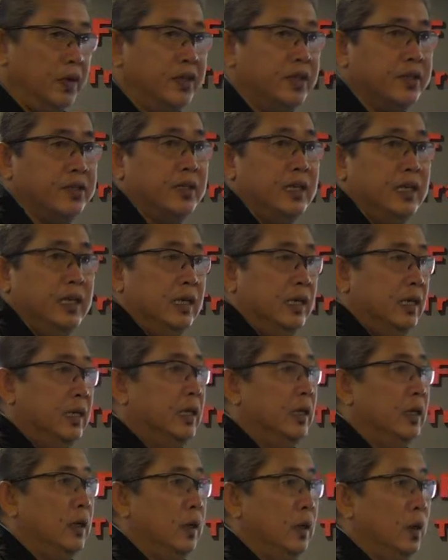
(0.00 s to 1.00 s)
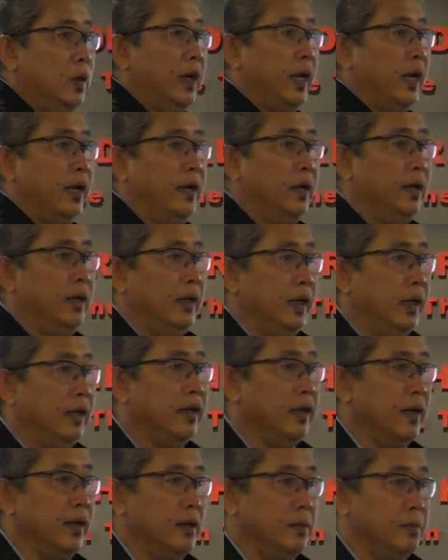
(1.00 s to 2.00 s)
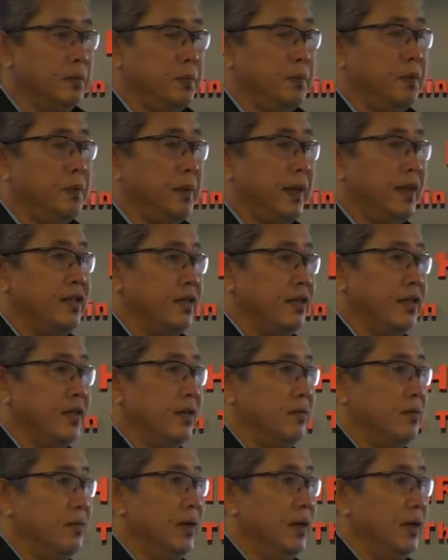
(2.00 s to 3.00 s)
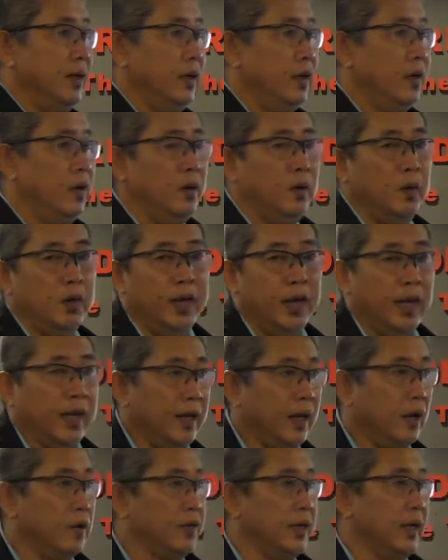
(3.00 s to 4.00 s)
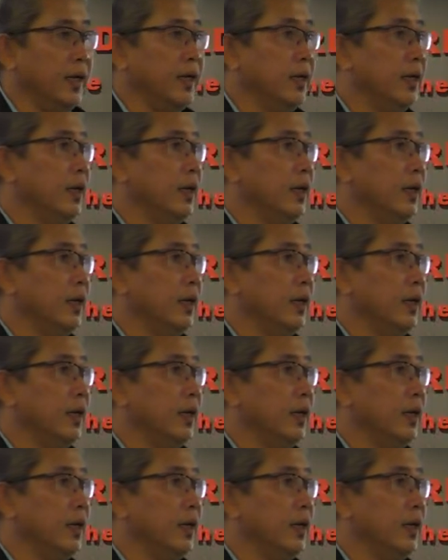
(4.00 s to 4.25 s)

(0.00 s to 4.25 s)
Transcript: just look at the internal space itself, but not looking at the outside.